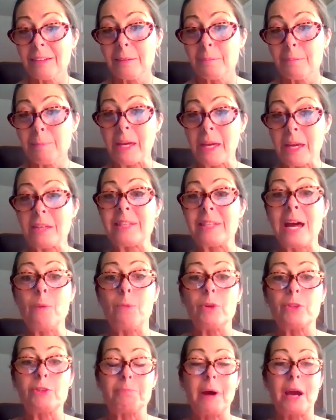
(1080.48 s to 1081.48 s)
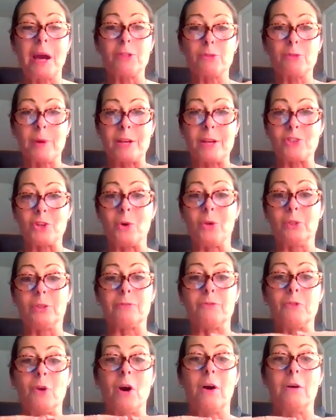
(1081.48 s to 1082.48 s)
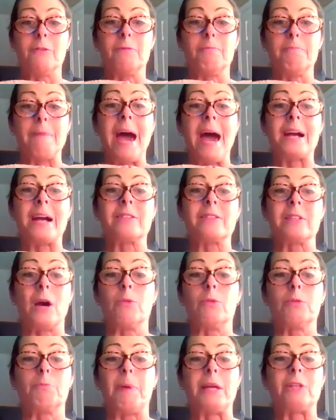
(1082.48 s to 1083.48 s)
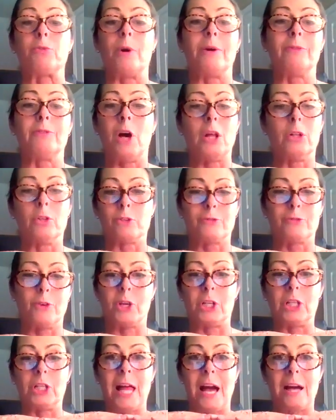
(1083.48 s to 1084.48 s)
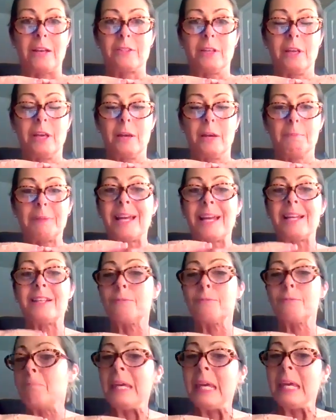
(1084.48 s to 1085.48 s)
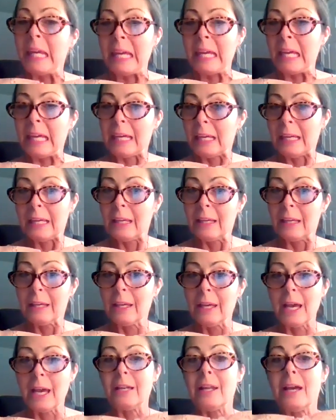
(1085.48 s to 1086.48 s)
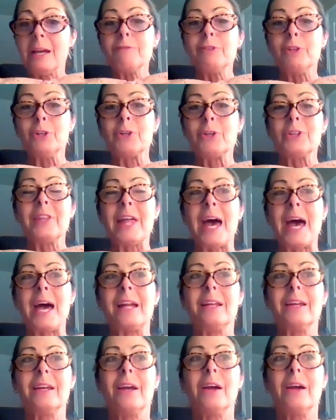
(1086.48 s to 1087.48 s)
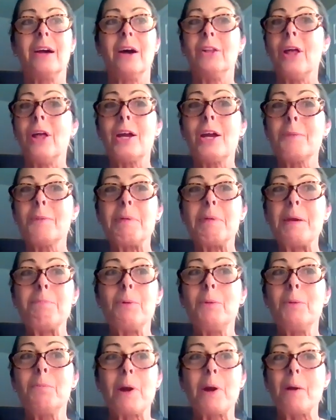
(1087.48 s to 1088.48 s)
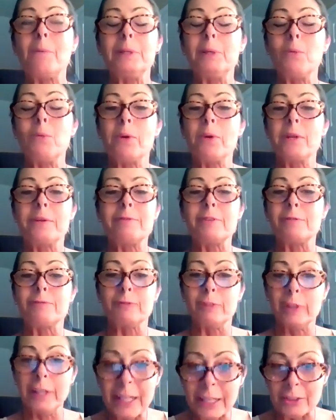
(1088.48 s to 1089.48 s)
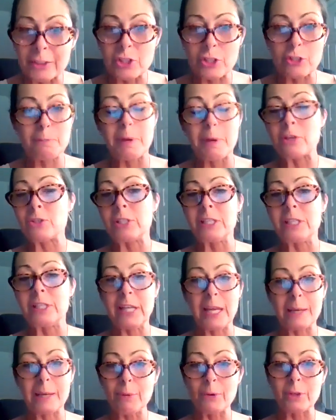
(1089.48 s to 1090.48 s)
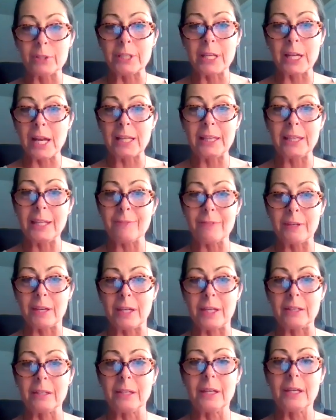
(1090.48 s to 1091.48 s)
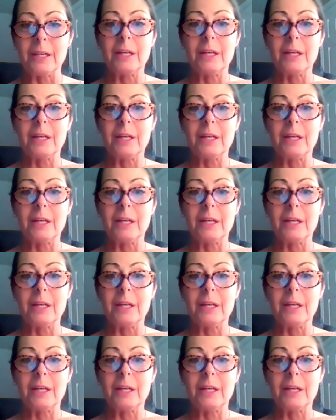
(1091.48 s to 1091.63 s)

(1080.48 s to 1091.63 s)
because that was my threshold of max. I would pay $12 for a class, but that's me. And I've learned that a lot of people probably won't even flinch, especially in the neighborhood that I live in,